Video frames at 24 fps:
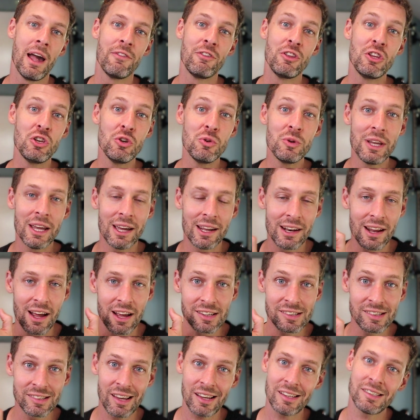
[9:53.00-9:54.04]
then you get
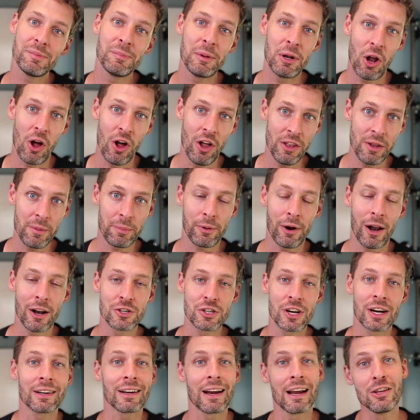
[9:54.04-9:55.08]
assessment on the
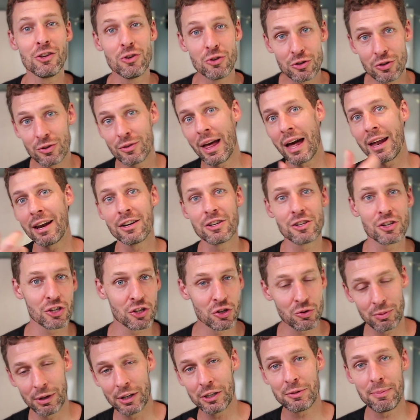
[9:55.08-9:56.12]
project, and you do that until
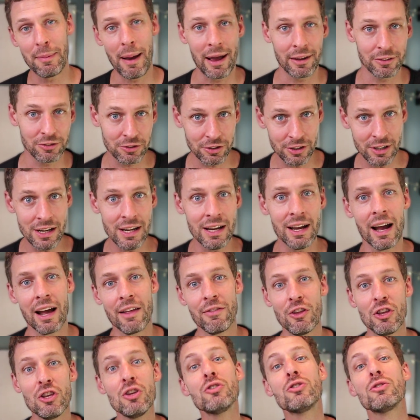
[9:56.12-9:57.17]
you reach mastery,
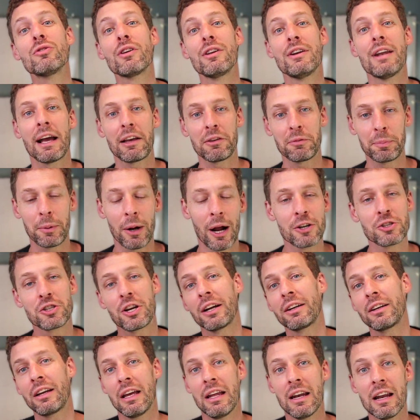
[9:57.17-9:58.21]
and then you do the next
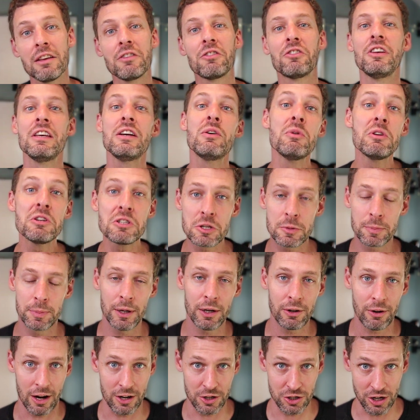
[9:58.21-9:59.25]
project in a sequenced
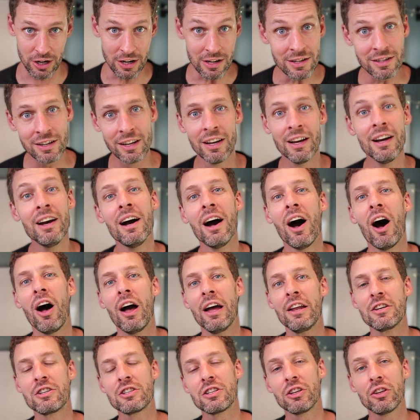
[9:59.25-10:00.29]
progression
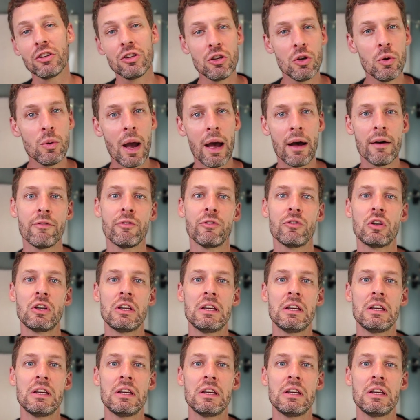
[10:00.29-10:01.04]
until you have